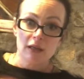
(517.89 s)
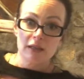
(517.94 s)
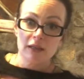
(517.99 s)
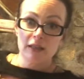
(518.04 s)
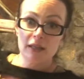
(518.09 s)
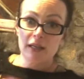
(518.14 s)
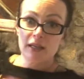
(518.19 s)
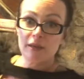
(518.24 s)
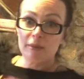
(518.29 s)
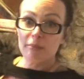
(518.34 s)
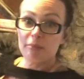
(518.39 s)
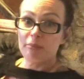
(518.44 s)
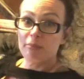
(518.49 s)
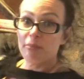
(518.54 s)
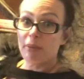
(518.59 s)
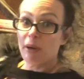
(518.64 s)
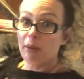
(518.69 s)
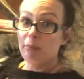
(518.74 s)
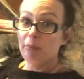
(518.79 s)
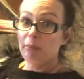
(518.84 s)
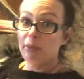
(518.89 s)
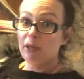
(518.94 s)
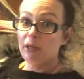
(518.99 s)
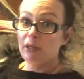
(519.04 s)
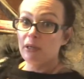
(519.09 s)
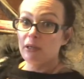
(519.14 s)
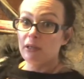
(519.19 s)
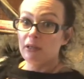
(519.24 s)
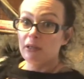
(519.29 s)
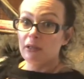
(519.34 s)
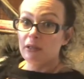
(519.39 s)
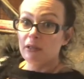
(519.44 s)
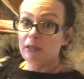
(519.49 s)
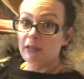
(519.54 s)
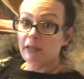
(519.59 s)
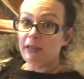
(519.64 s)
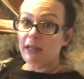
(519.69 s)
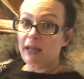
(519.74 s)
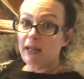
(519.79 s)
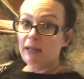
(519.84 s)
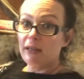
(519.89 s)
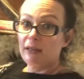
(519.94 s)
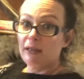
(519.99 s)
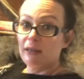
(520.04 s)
Not a bump. Look at that.